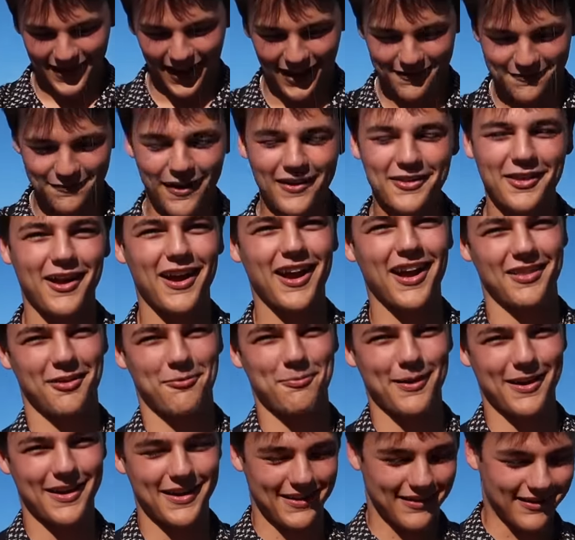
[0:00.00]
I found the hot
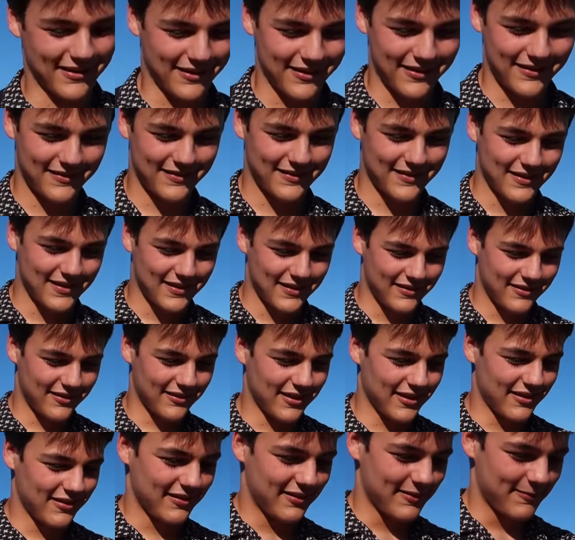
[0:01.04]
spot. All right,
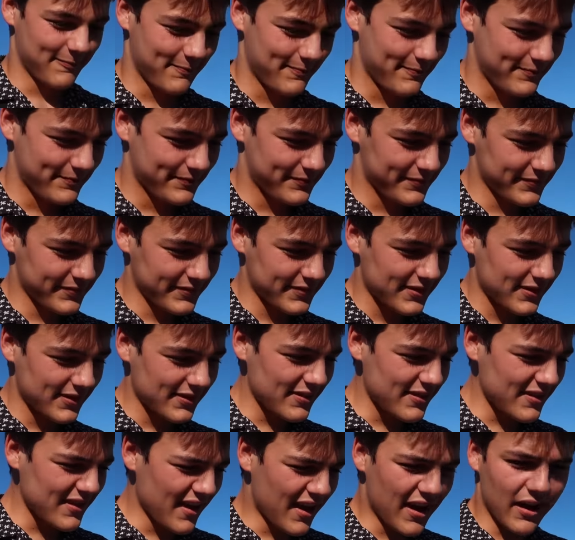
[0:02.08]
so listen.
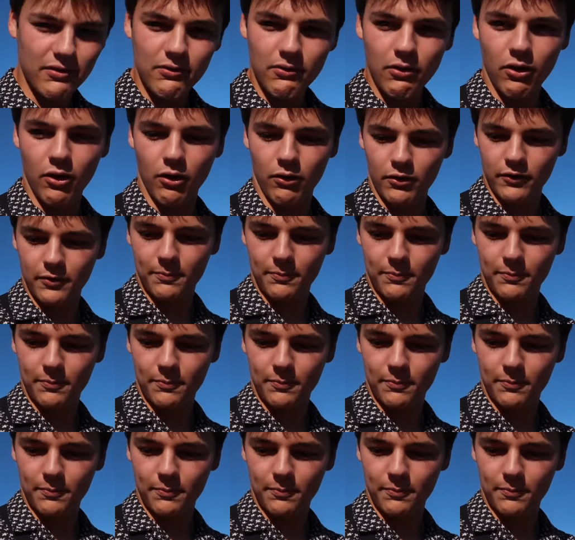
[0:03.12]
Oh,